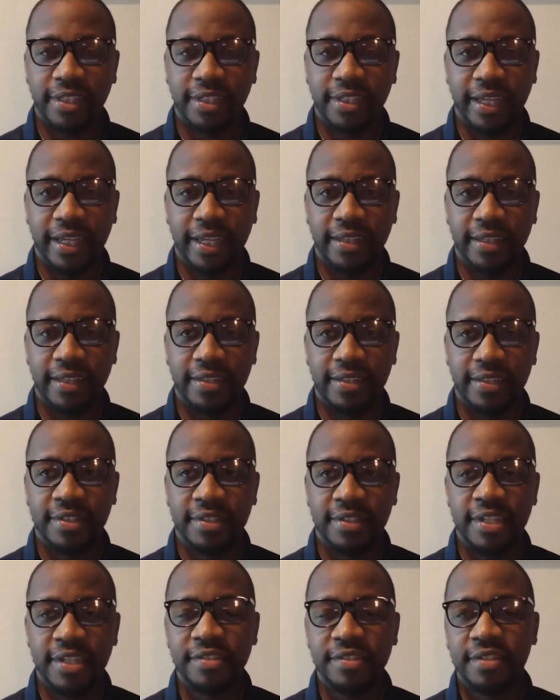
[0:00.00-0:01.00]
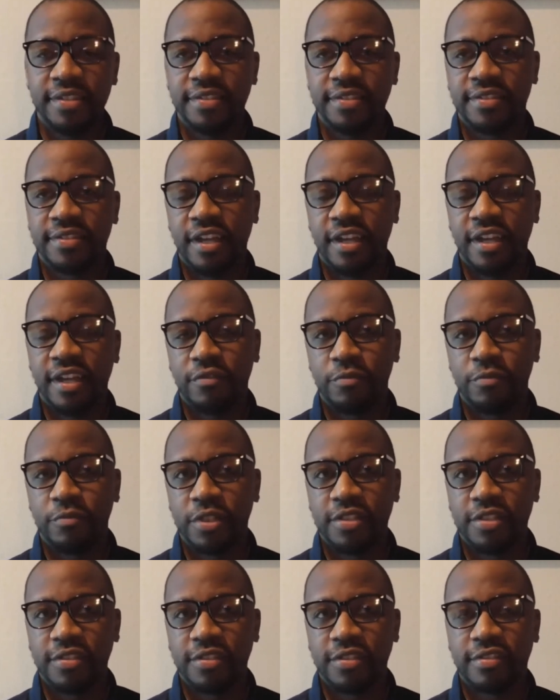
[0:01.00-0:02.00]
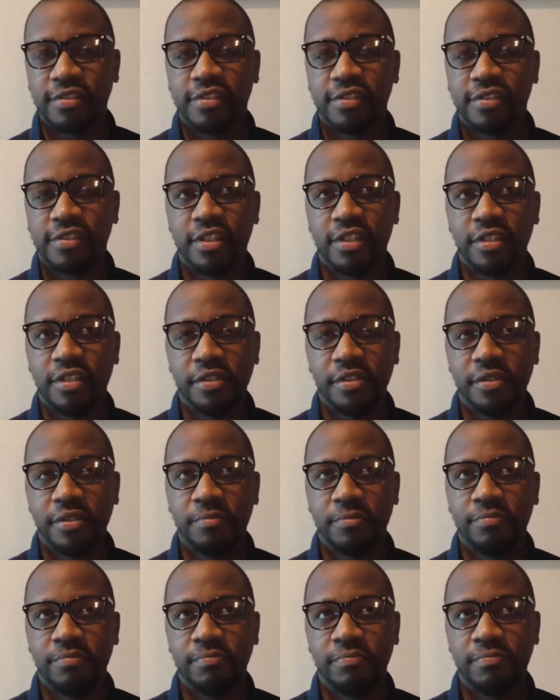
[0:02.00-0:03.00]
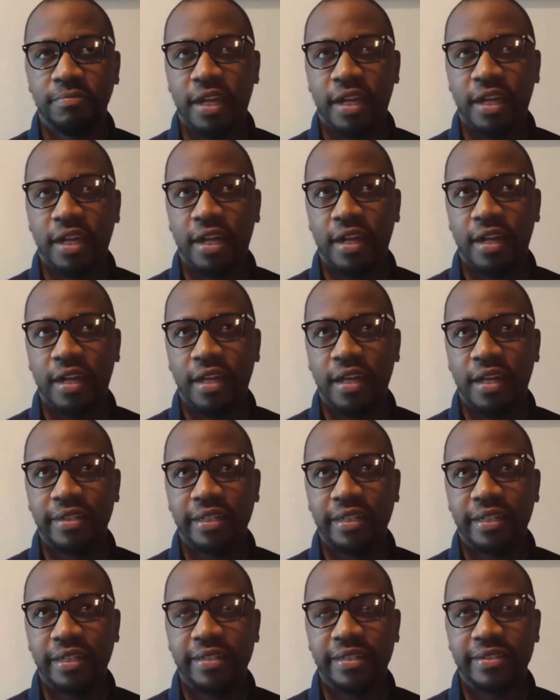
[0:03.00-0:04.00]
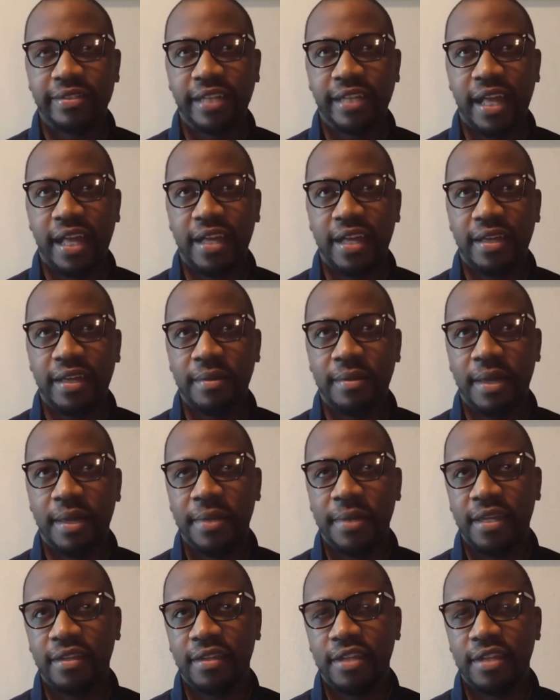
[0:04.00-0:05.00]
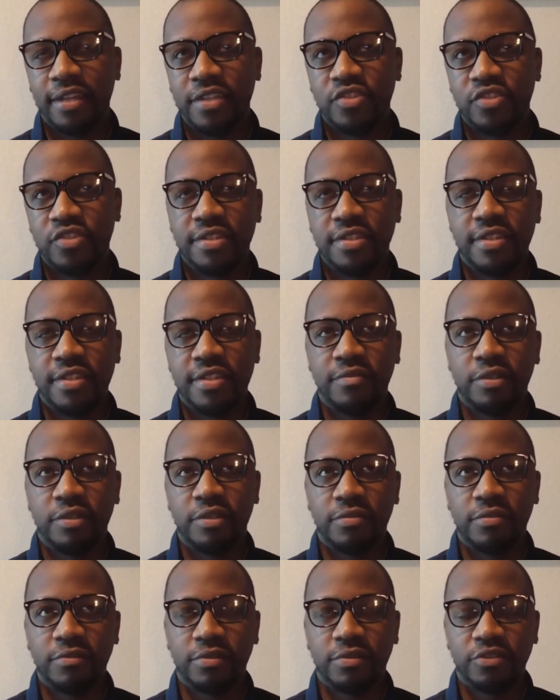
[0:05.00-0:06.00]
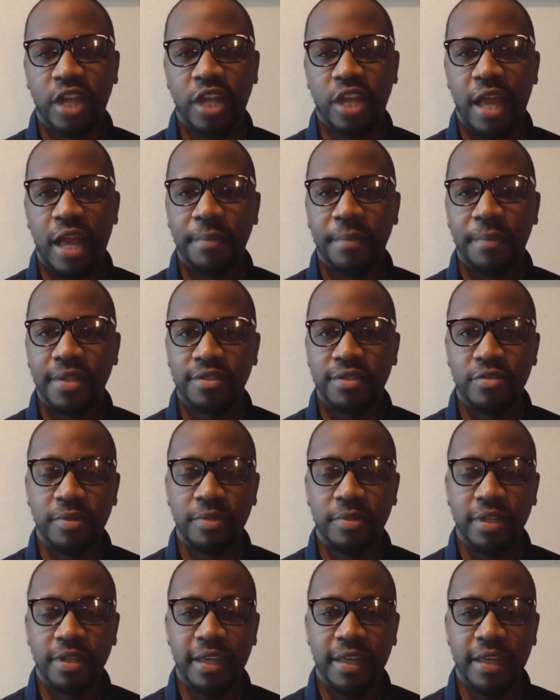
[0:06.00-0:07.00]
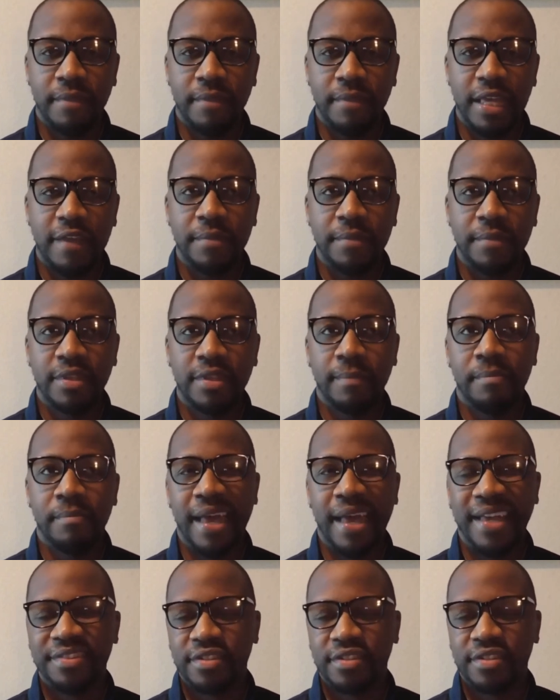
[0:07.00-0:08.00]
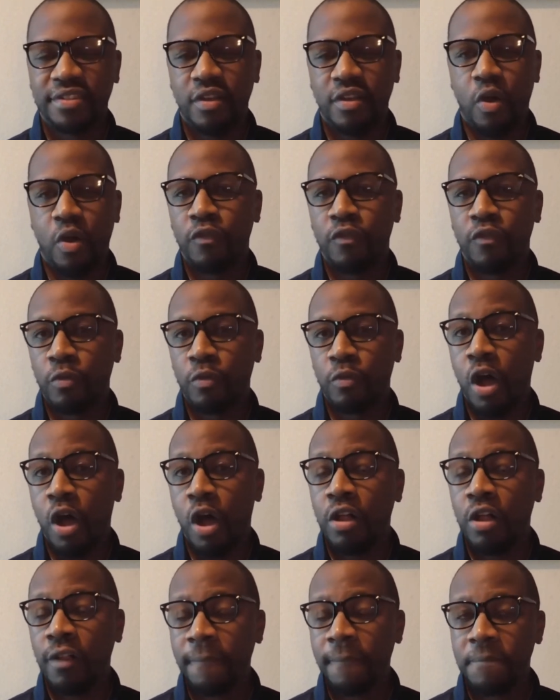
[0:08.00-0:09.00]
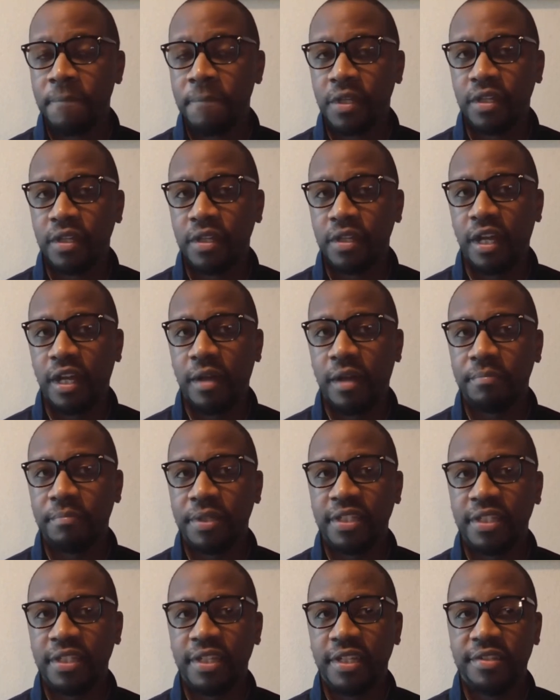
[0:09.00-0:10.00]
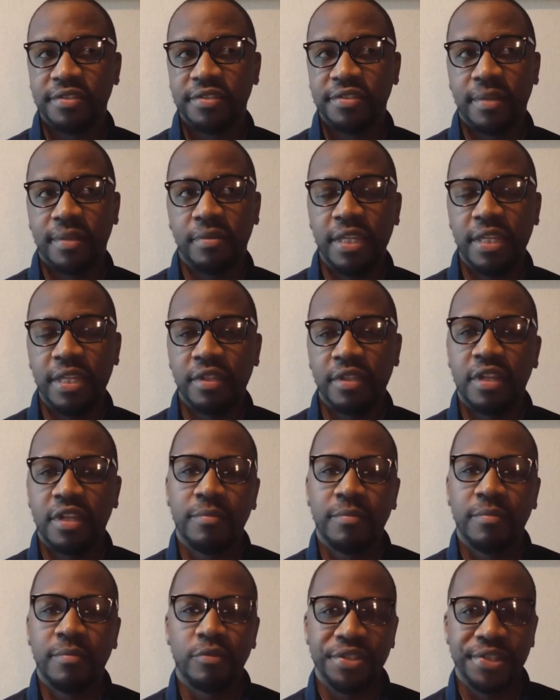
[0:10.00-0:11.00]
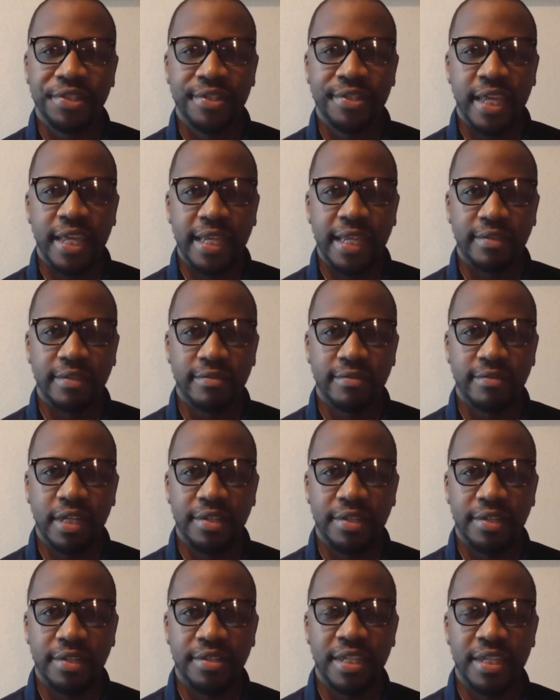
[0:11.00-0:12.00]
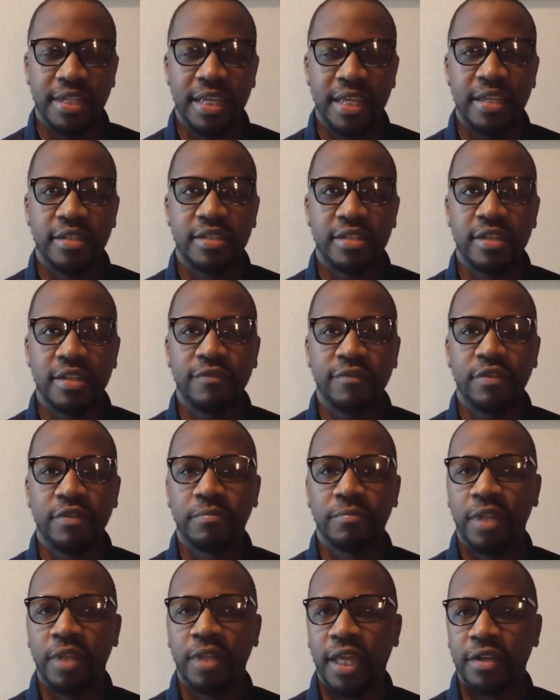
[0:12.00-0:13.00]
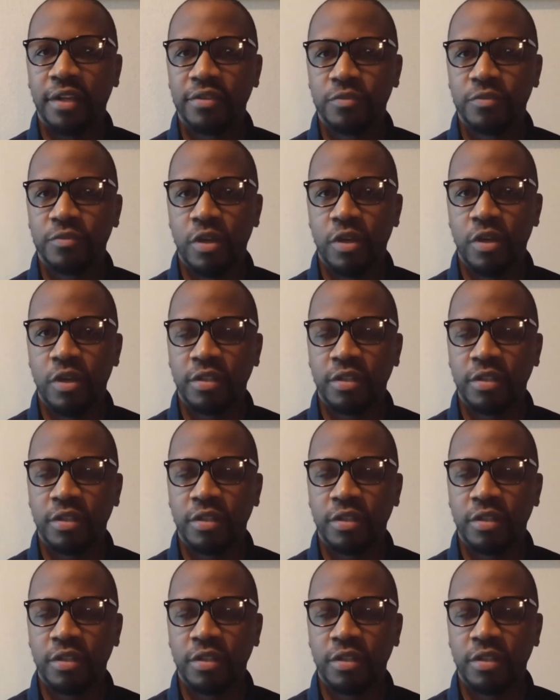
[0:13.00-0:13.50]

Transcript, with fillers: And the season itself was, uh, I, I, I, mean, and JT will will chime in too, but it may have been the best overall um, because I believe the number is ten. Uh, ten different players won